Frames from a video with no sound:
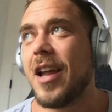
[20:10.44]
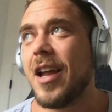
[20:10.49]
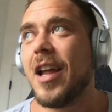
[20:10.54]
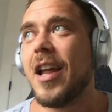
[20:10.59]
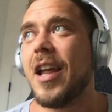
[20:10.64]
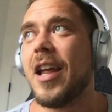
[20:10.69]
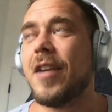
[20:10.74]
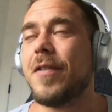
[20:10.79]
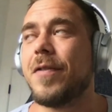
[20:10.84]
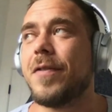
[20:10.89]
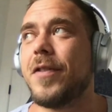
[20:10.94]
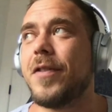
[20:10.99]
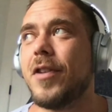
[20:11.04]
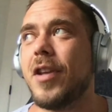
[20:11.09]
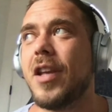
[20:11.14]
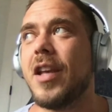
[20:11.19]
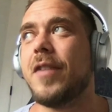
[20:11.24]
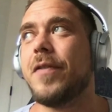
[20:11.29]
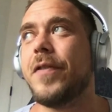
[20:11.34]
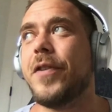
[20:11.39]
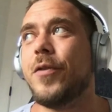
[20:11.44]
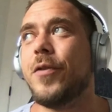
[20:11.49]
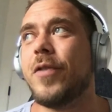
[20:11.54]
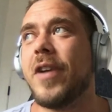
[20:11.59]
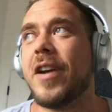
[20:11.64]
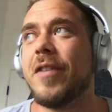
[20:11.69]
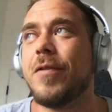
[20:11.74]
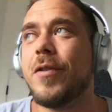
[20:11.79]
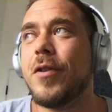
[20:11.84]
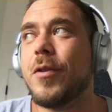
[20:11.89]
if you've
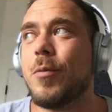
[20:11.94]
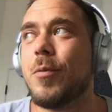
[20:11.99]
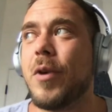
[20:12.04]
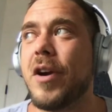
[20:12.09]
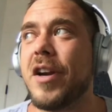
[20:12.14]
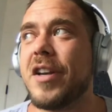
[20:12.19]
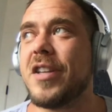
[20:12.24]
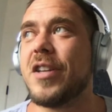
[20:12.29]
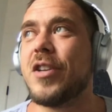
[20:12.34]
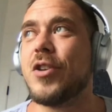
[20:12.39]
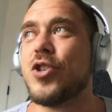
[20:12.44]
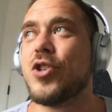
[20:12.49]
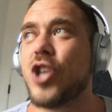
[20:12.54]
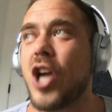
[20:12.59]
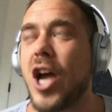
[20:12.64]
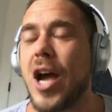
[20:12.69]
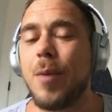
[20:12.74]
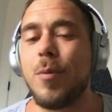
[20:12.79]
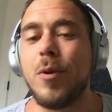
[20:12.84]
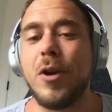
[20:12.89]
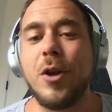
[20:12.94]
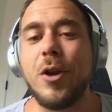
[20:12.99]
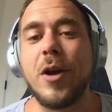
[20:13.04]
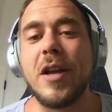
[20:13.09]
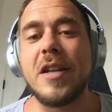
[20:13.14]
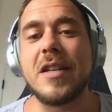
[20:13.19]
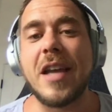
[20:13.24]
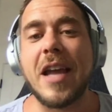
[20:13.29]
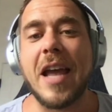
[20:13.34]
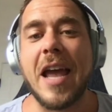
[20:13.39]
ever worked at a job where you
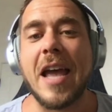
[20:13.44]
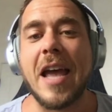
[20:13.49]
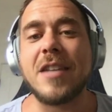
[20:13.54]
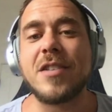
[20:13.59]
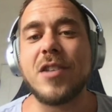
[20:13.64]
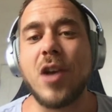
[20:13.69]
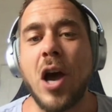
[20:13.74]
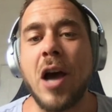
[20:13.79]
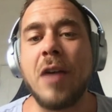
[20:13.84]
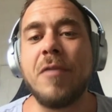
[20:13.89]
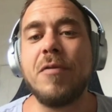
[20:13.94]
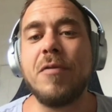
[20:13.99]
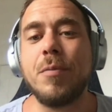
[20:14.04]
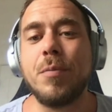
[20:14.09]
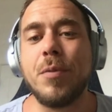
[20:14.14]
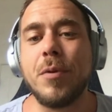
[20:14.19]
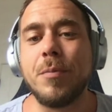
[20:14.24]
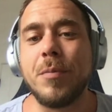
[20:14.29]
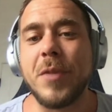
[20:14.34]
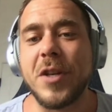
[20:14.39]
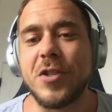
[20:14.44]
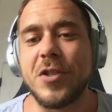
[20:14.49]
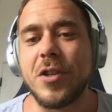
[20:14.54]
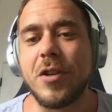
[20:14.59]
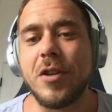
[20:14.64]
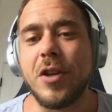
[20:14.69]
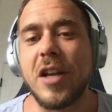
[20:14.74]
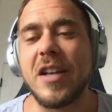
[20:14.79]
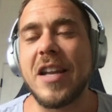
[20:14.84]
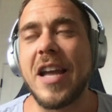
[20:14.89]
had to ask off for
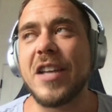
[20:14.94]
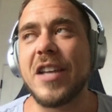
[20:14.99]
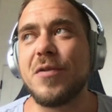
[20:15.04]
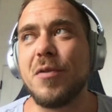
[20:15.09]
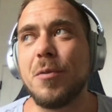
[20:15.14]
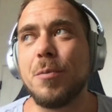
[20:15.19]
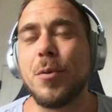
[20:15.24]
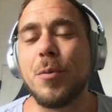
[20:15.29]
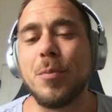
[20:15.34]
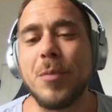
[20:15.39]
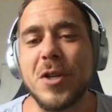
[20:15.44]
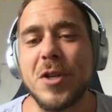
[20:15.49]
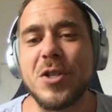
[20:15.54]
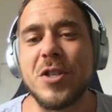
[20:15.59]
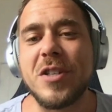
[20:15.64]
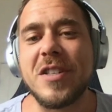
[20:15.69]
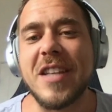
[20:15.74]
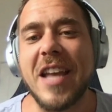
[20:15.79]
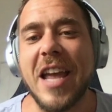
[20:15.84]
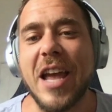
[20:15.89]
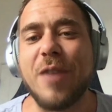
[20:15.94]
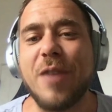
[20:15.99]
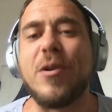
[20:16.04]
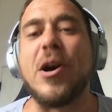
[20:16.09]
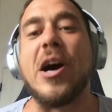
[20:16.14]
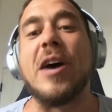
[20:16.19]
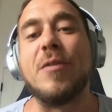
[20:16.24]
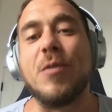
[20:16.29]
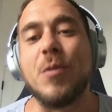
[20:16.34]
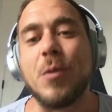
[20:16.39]
permission, you had to ask for permission to have
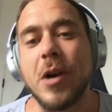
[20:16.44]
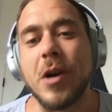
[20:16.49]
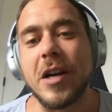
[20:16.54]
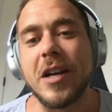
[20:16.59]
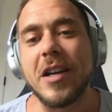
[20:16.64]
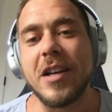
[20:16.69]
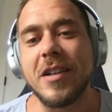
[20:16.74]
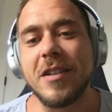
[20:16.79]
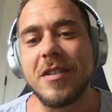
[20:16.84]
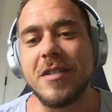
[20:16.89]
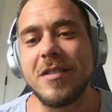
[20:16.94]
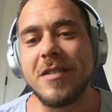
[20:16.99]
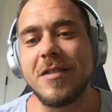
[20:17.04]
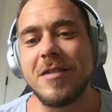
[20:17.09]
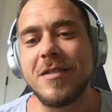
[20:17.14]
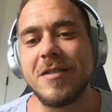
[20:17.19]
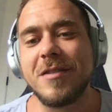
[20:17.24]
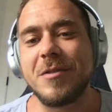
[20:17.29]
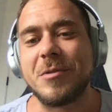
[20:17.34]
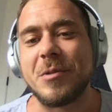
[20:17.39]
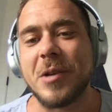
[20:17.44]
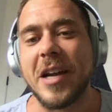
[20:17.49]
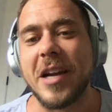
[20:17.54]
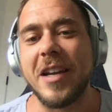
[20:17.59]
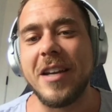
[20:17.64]
off work, right?